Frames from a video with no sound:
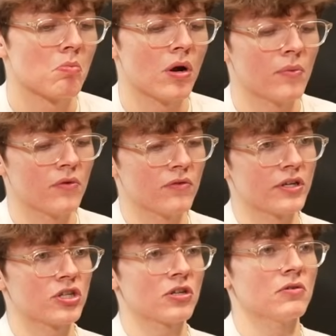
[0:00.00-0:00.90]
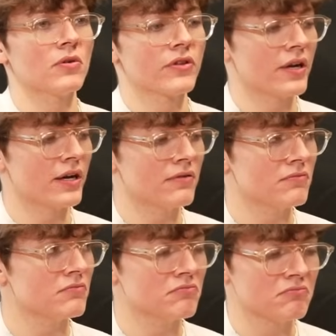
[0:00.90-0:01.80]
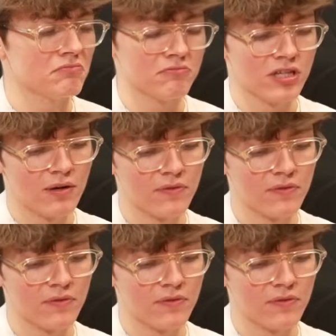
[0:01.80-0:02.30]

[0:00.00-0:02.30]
I'm what? not really sure what, what that. Yeah.